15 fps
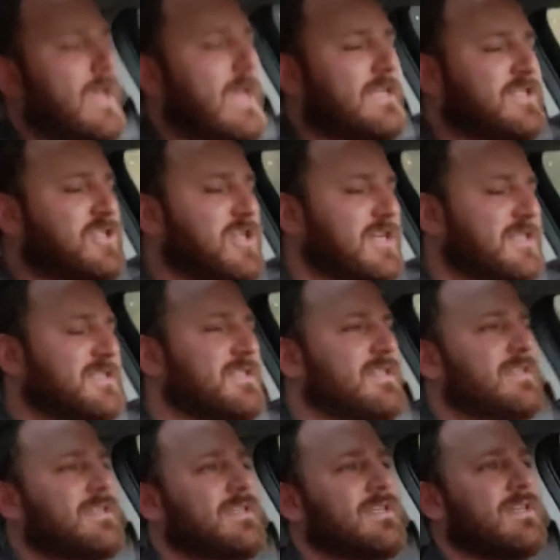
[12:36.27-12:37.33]
It's
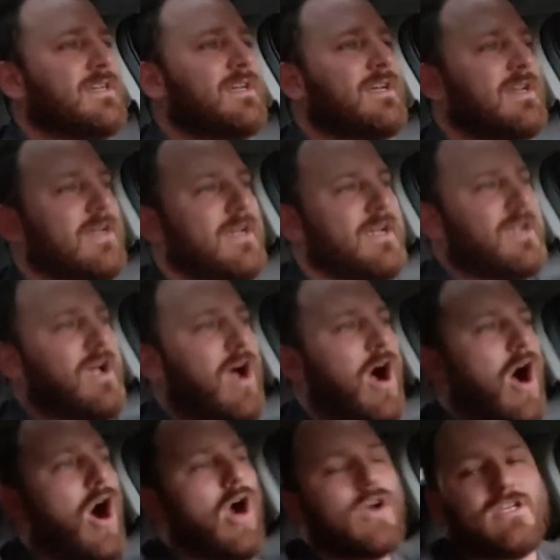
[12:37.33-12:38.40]
just
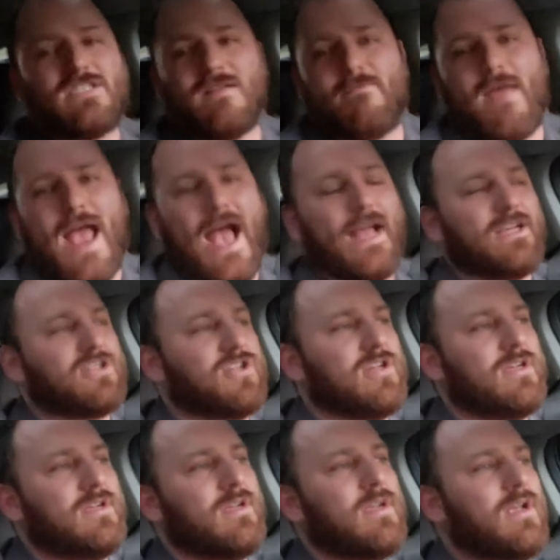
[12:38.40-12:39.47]
hard to match.
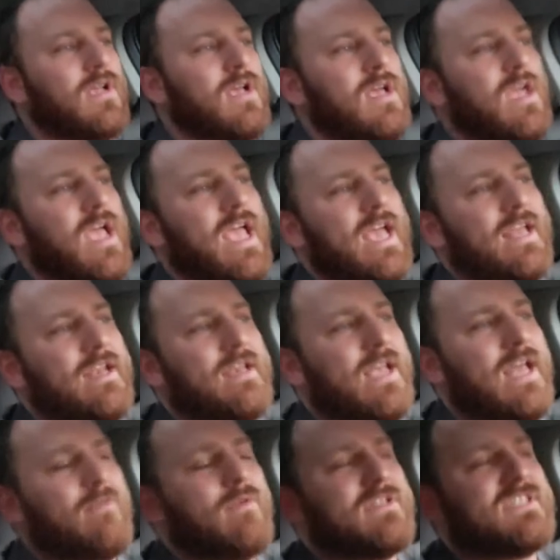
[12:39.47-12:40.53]

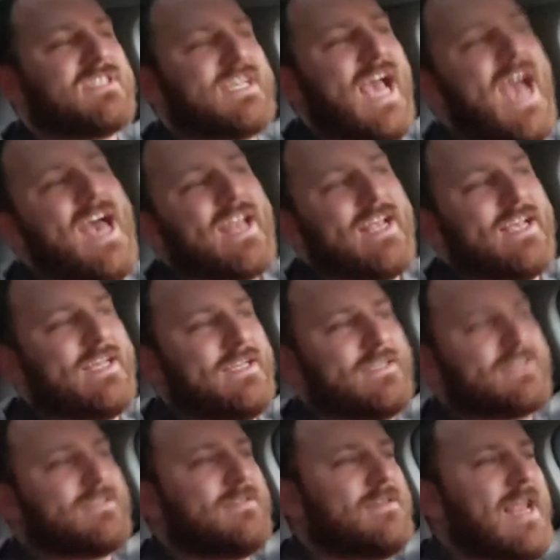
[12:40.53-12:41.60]
And what's sad
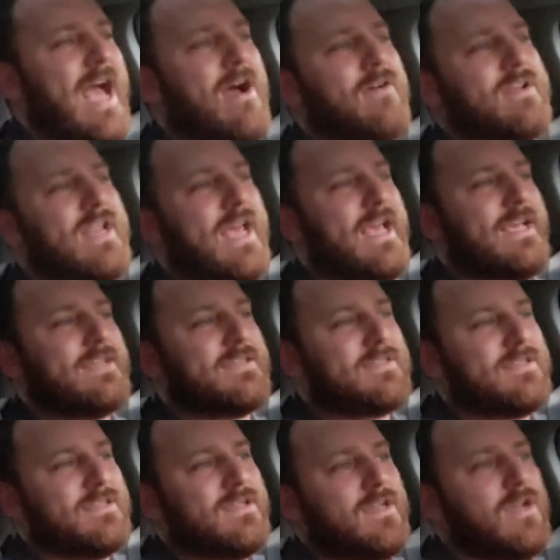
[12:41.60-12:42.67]
is,
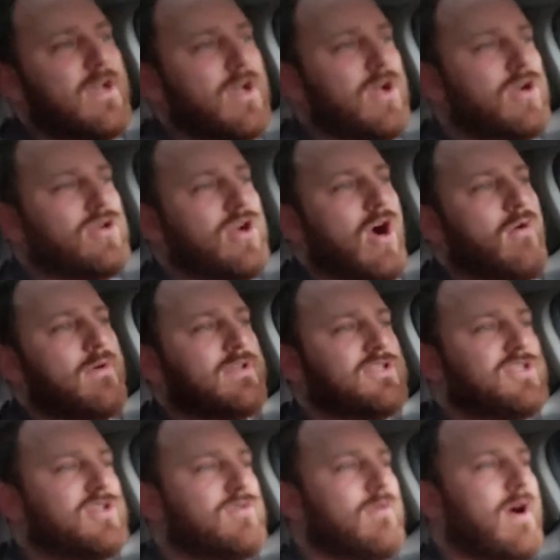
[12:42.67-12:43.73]
nowadays, going
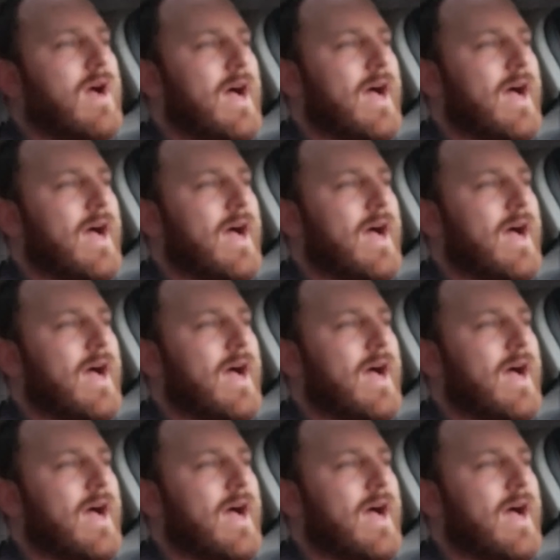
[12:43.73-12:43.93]
to